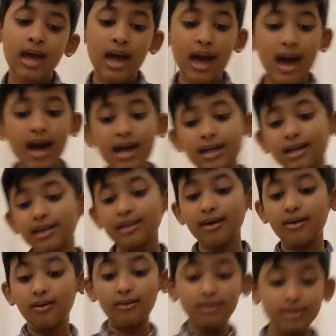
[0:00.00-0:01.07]
And in the
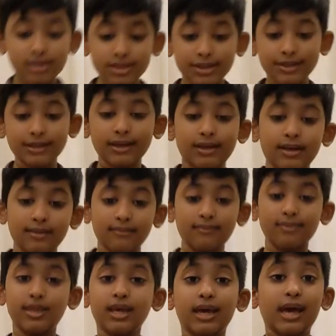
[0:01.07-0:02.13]
whole journey,
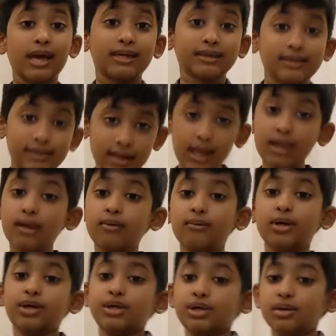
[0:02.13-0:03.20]
the
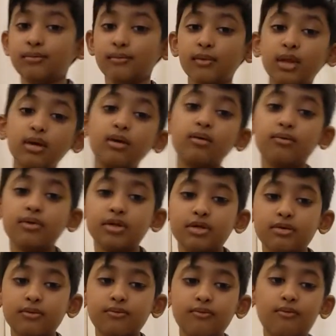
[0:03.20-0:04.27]
acceleration was
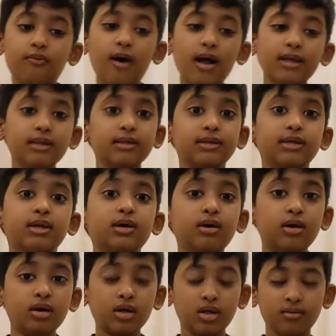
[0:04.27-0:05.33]

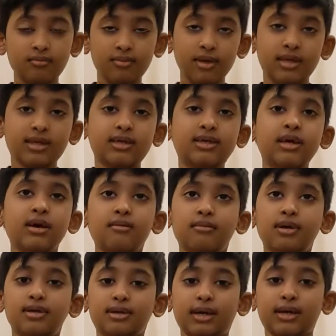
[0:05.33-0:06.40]
1/3 meters per
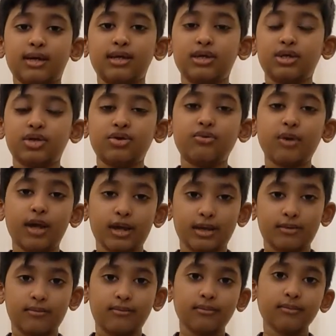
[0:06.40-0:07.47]
second squared.
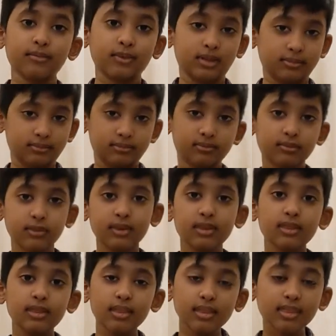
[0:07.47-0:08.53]

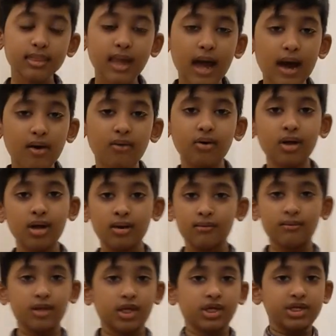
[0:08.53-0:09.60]
Now,
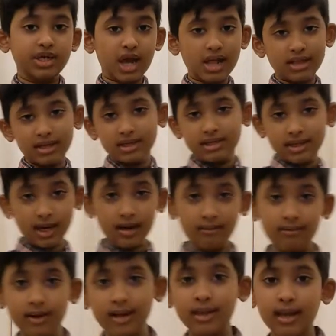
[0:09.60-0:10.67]
with the challenge
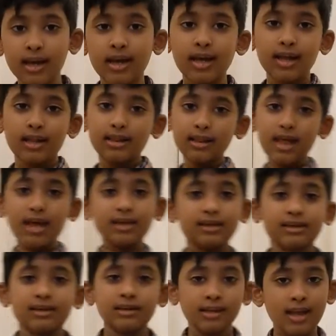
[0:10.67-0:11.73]
covered,
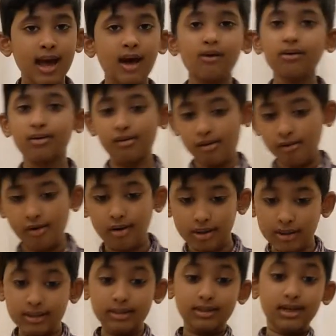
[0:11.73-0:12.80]
let's now go
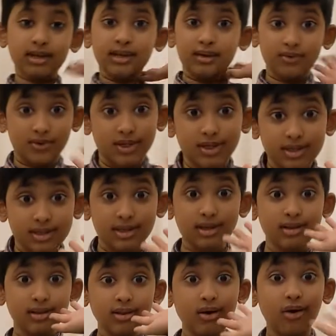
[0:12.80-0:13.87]
on to Newton's
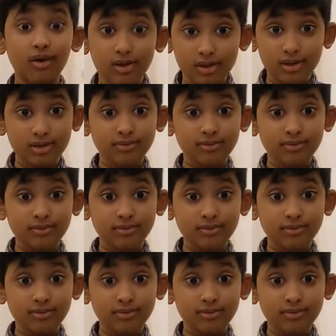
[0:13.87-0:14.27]
laws.